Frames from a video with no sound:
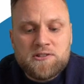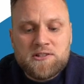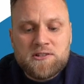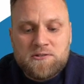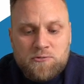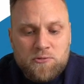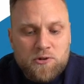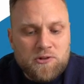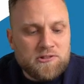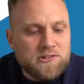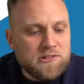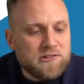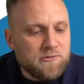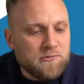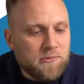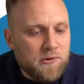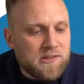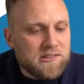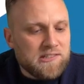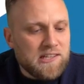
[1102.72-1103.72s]
invoices,
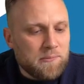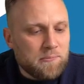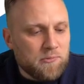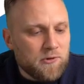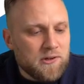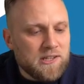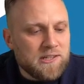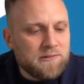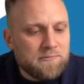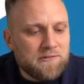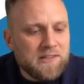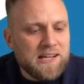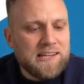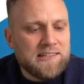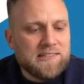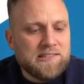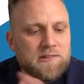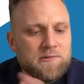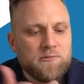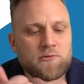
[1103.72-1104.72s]
for example,
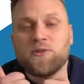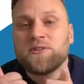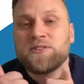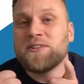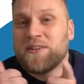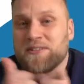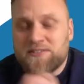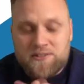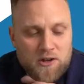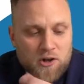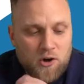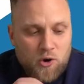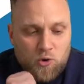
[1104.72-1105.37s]
advance invoices